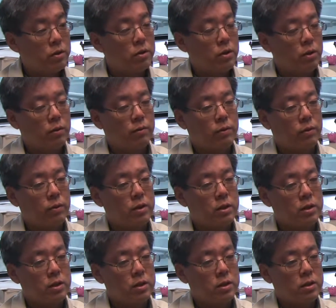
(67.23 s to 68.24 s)
So for
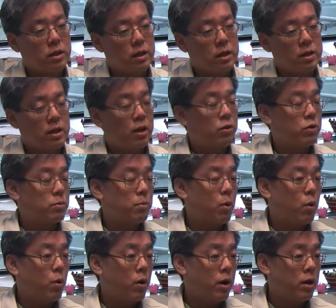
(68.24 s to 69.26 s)
instance, the
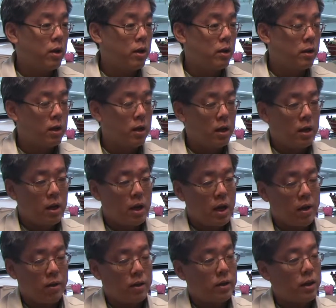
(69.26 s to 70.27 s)
cyclosporin
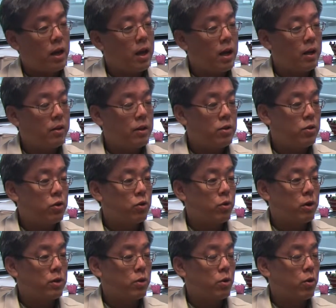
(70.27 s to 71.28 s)
and the TAC, these are
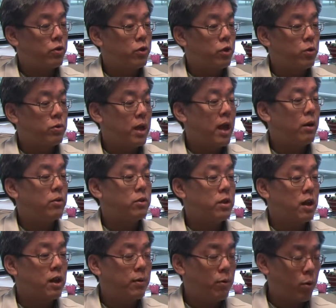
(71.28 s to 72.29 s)
drugs that are also used
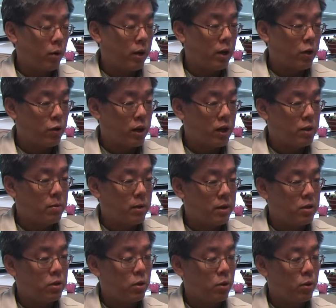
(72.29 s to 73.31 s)
outside of organ
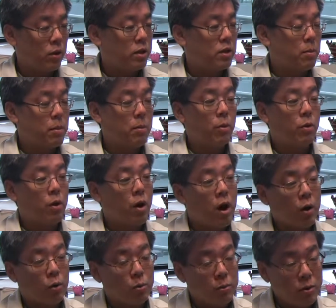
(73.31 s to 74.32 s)
transplant. So let's say people with
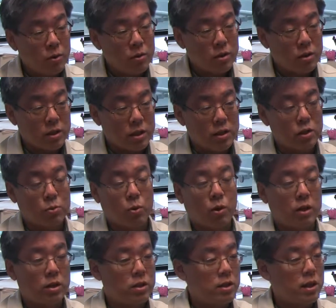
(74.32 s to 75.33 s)
autoimmune diseases will
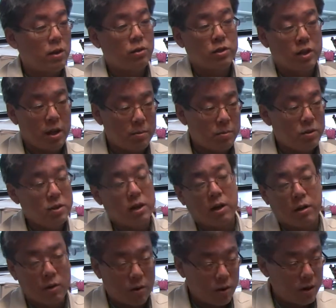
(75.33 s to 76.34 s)
get CellCept,
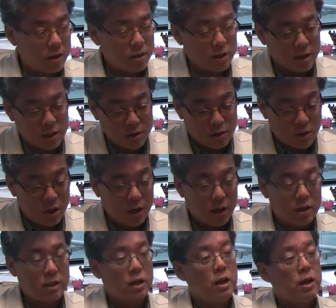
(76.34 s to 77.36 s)
steroids, and these
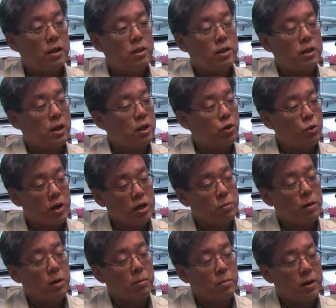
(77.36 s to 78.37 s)
drugs, just like a
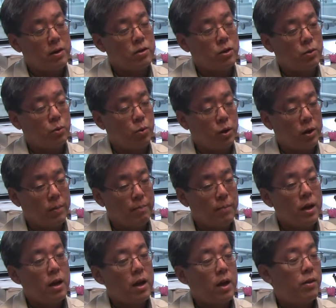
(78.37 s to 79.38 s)
transplant patient would,
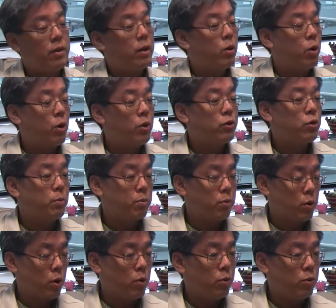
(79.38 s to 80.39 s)
and they're also
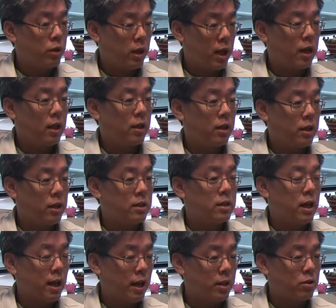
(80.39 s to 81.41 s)
prone to getting these
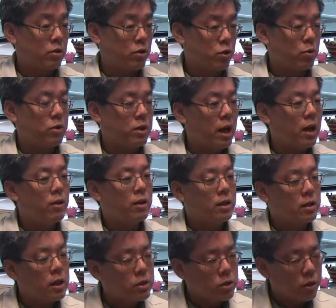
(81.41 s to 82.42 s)
cancers. So it's
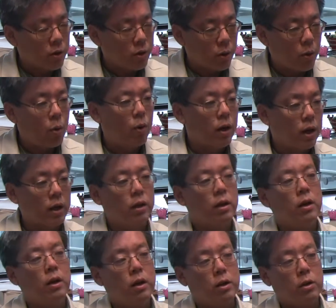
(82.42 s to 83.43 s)
not necessarily the organ,
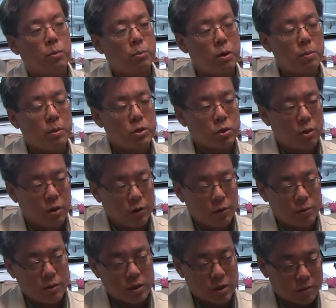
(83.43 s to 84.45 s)
pretty much all the
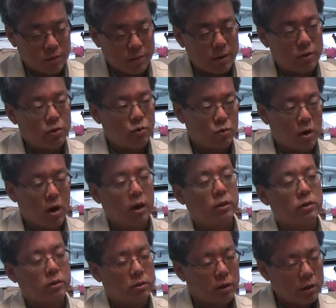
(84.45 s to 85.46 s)
risk is from the
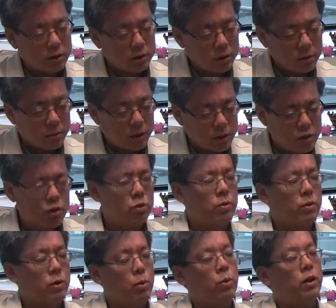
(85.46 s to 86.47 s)
drugs. There are some issues
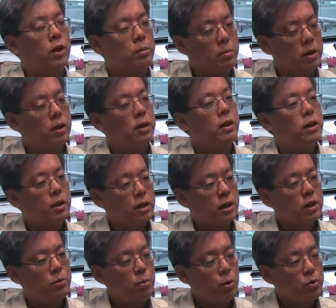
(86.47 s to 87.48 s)
with the organ, but
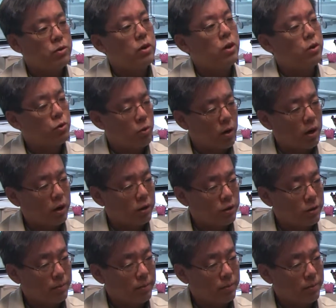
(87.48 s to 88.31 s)
it's mostly the drugs.